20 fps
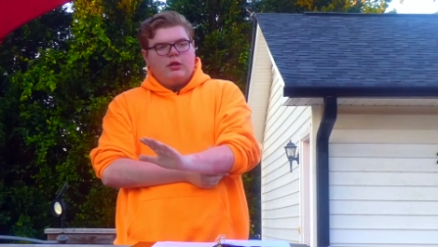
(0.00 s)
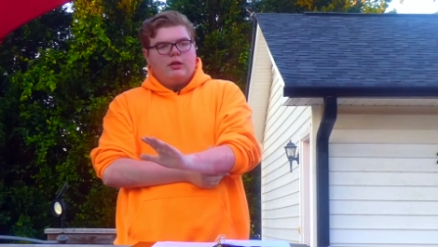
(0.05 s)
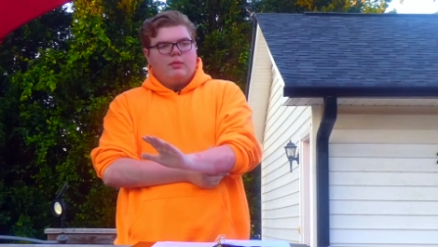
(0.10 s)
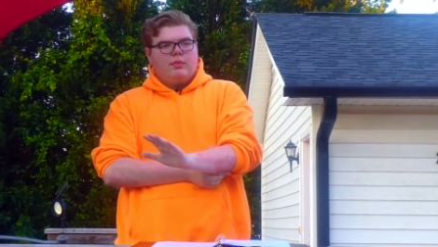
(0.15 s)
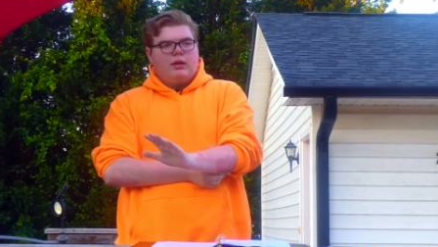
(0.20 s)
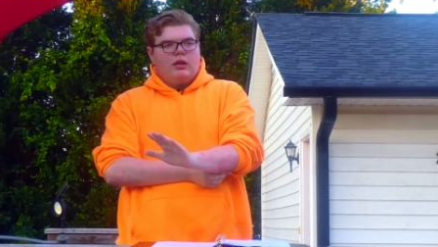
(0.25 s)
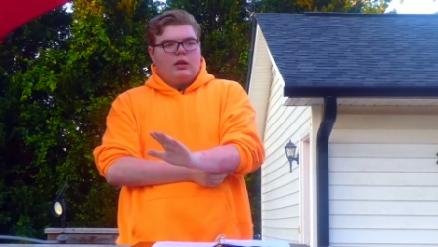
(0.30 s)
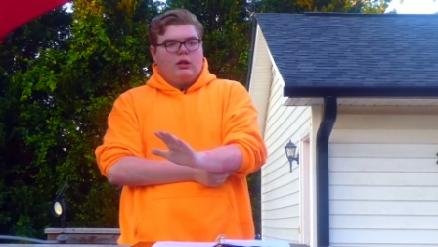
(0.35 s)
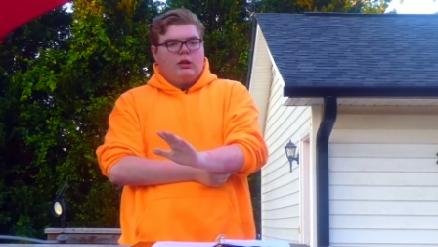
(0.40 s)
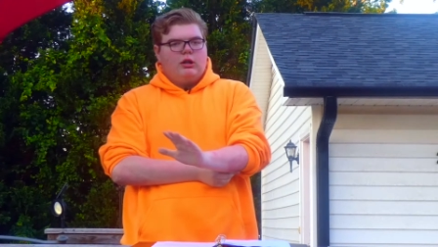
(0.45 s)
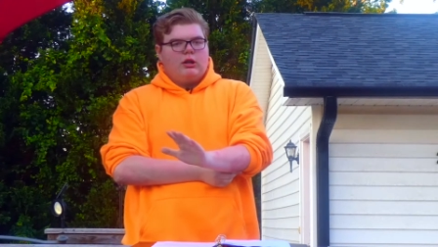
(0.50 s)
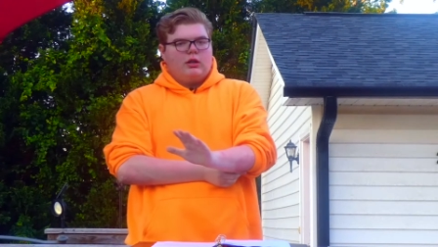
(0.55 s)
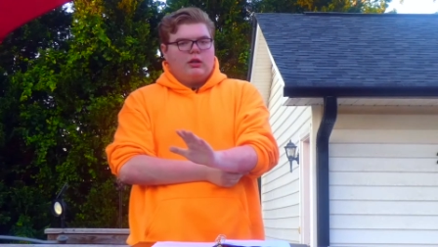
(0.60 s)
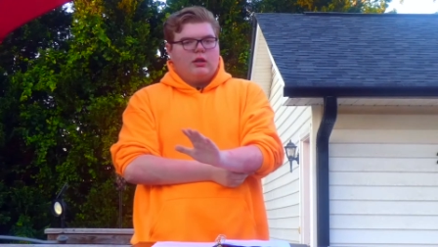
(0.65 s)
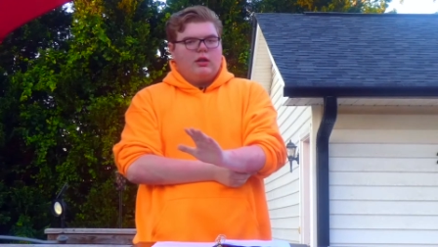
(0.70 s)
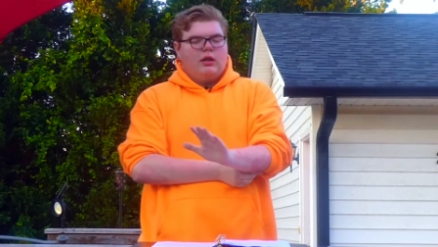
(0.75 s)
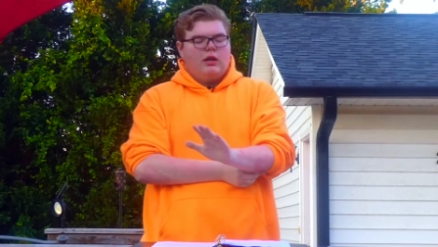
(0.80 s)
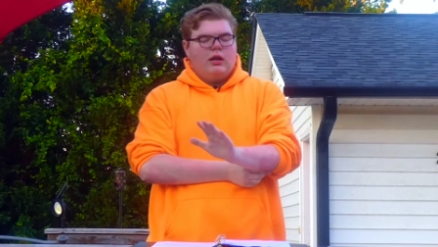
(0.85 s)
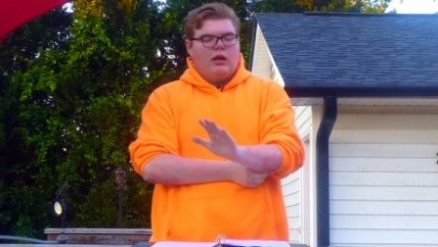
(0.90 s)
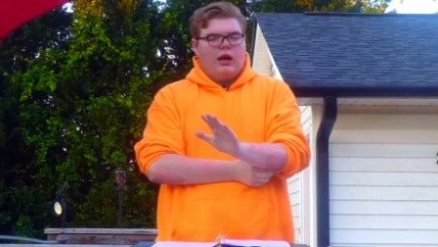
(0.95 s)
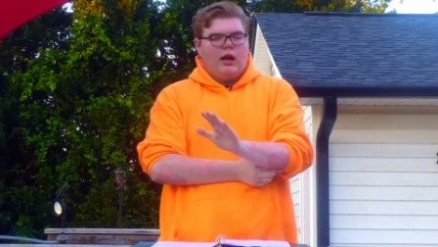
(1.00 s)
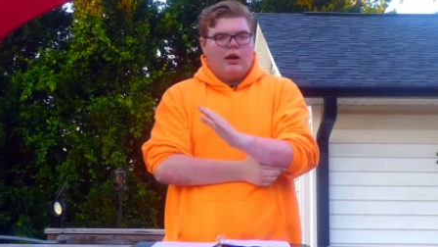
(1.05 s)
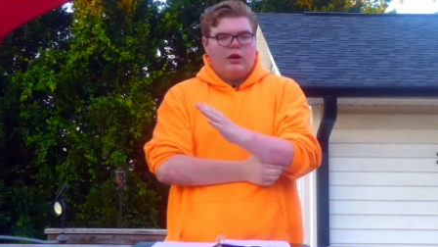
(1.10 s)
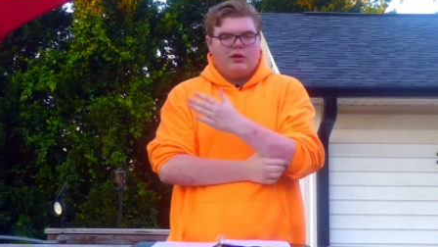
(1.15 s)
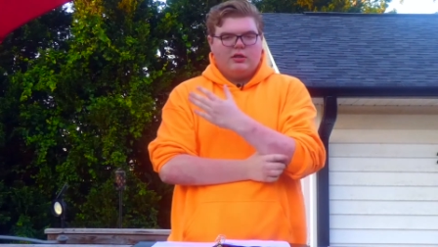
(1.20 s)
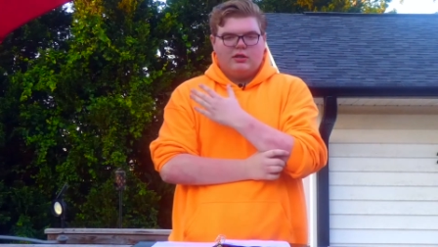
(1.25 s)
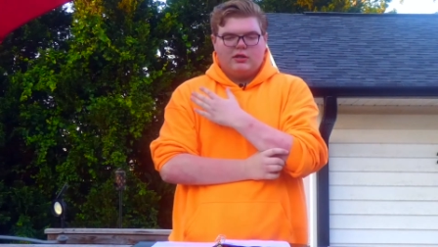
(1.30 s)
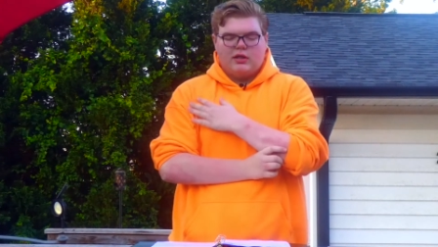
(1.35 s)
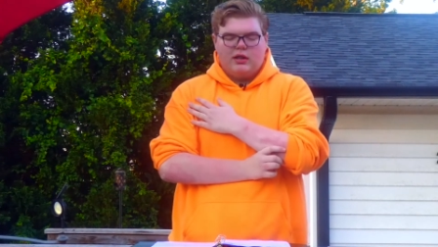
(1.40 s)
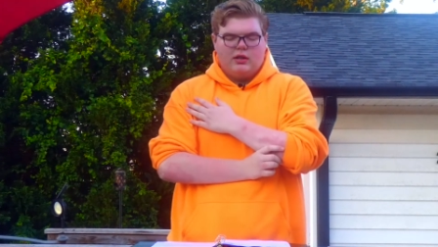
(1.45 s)
he may look at
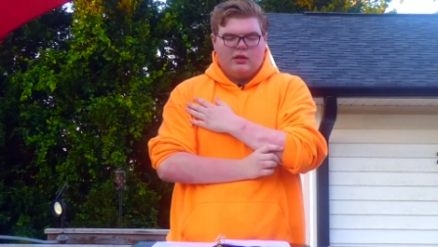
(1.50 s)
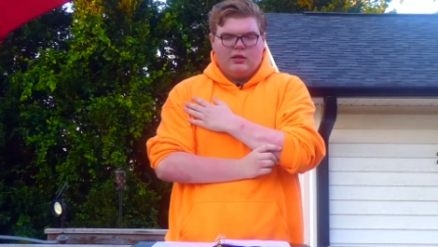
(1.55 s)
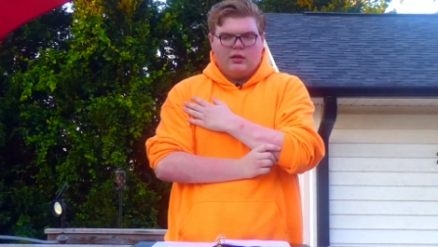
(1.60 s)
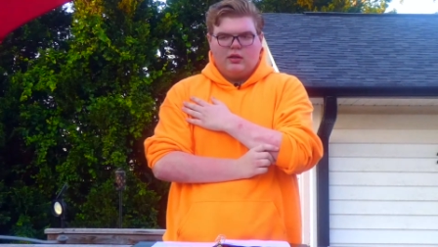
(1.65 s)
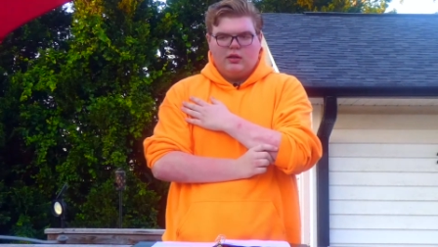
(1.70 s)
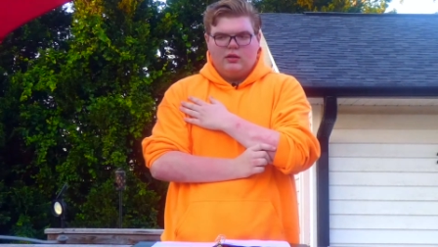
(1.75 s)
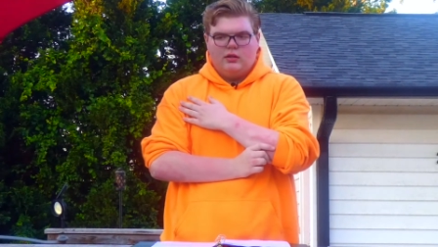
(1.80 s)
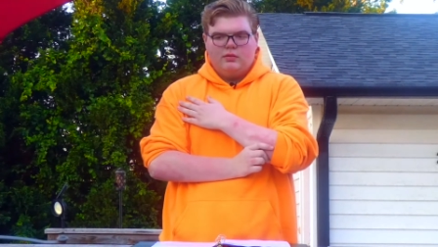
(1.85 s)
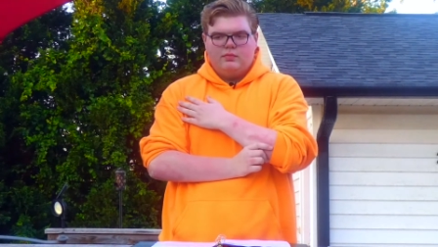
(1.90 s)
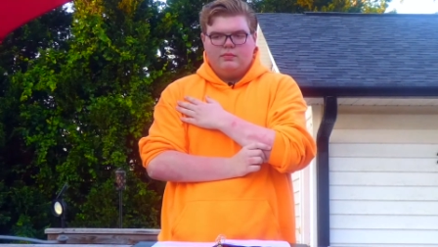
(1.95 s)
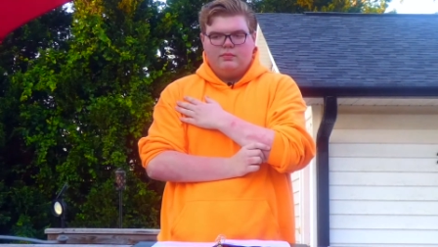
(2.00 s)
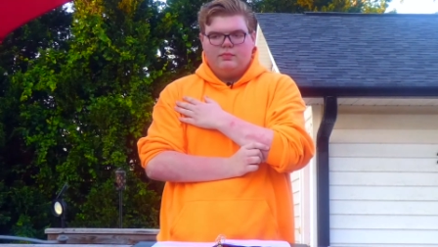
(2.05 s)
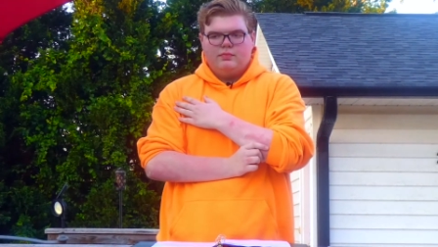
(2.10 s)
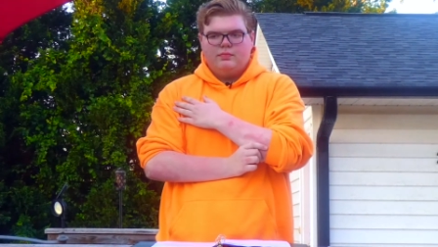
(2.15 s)
our skin color.